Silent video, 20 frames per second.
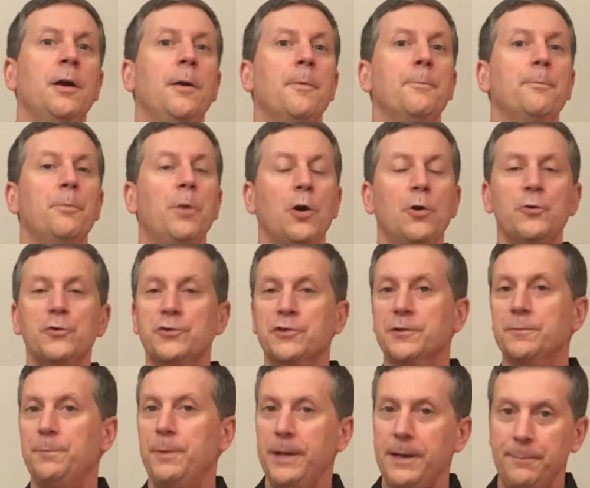
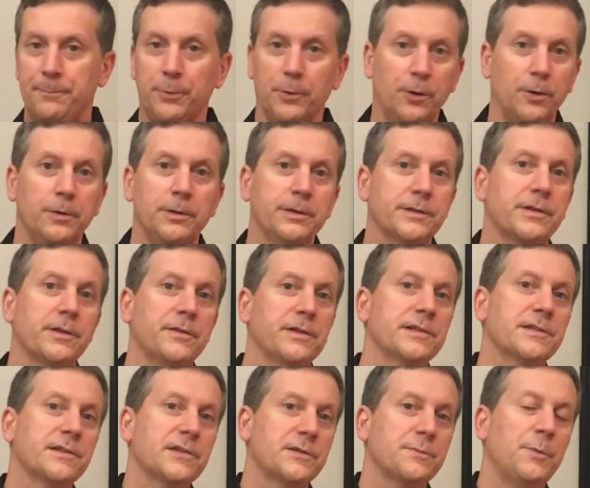most people, so
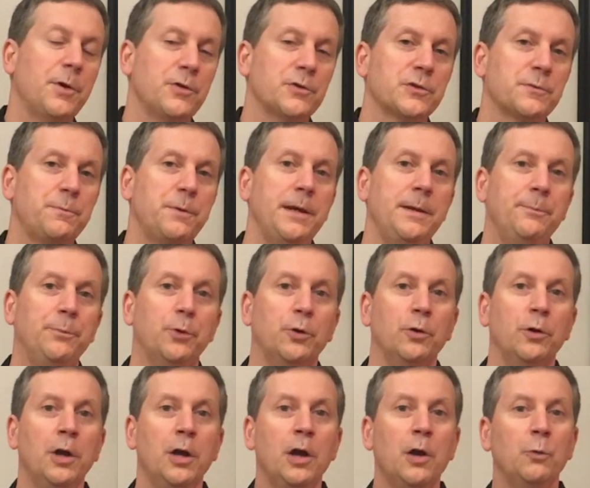this is most
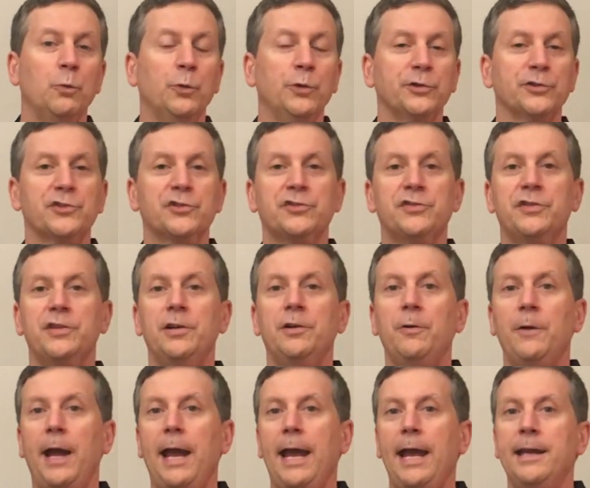people, will
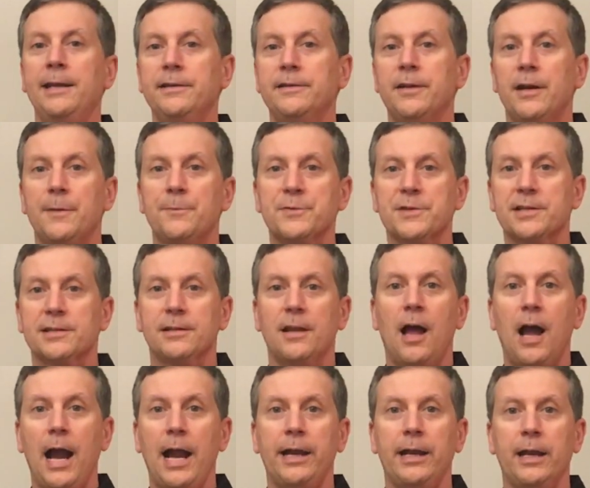still end up
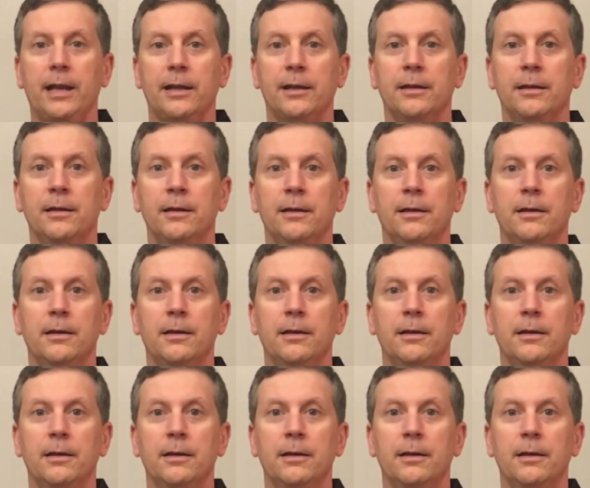sliding